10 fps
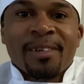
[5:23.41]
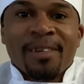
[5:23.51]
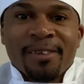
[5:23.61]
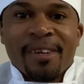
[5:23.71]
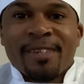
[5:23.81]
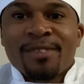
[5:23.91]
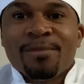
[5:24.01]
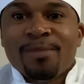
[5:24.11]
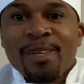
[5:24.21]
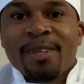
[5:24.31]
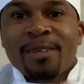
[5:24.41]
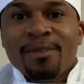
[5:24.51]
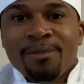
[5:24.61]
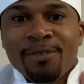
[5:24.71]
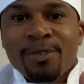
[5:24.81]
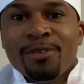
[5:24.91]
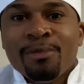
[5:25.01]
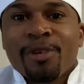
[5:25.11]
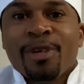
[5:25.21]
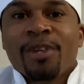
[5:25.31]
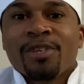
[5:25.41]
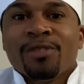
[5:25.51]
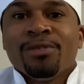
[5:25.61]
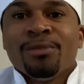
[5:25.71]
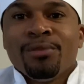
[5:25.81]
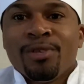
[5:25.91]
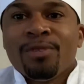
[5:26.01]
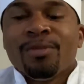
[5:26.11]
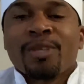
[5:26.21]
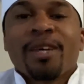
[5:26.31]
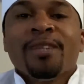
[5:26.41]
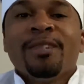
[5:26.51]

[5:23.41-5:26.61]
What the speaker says: All right, so take real good precaution when you're doing that.